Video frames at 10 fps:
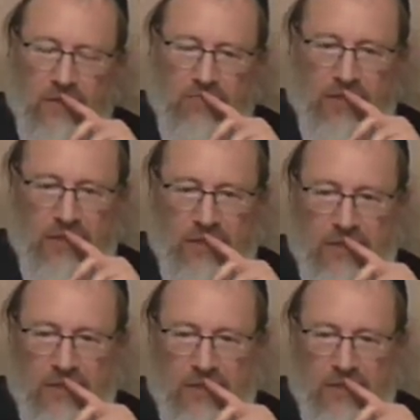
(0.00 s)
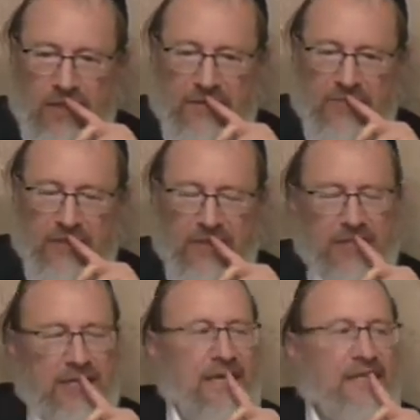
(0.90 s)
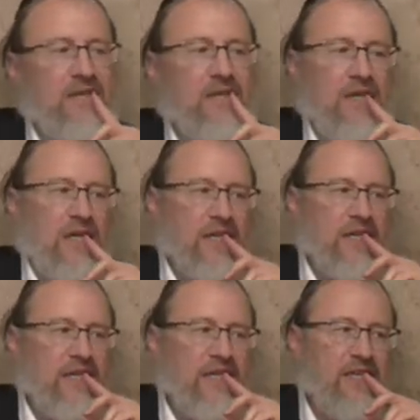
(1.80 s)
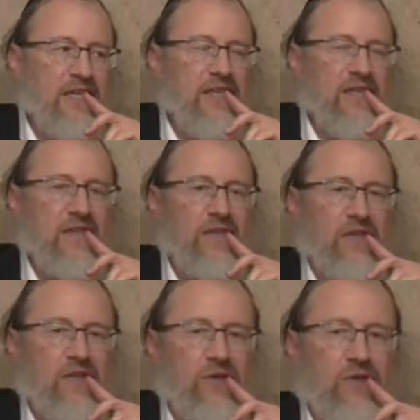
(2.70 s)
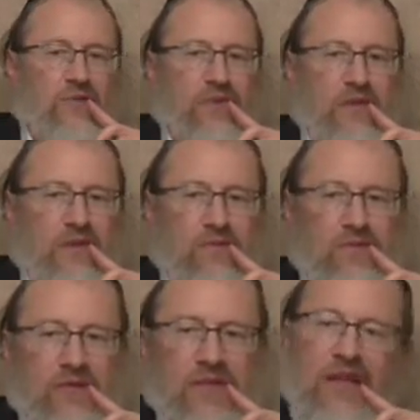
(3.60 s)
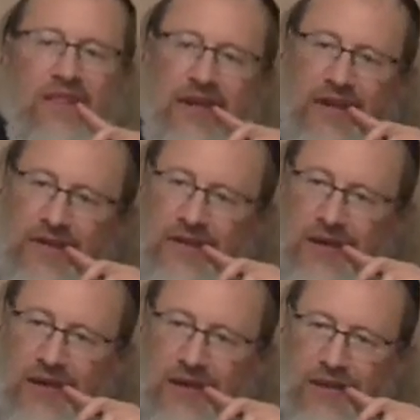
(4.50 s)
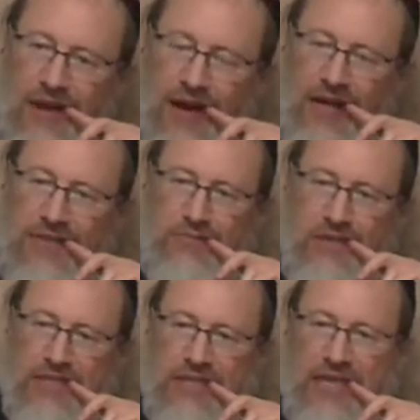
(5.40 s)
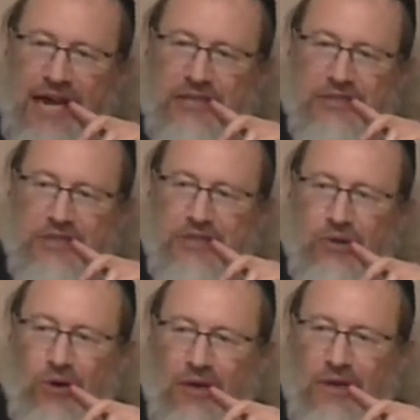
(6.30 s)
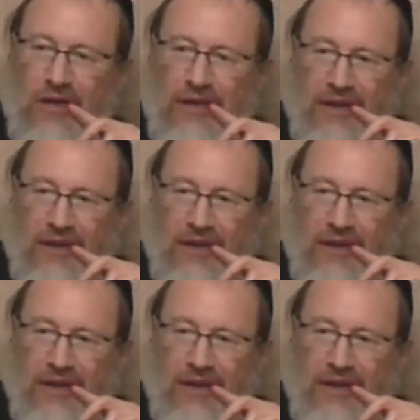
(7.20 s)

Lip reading: But like Phil is saying, the owner of the ox, what did he actually gore?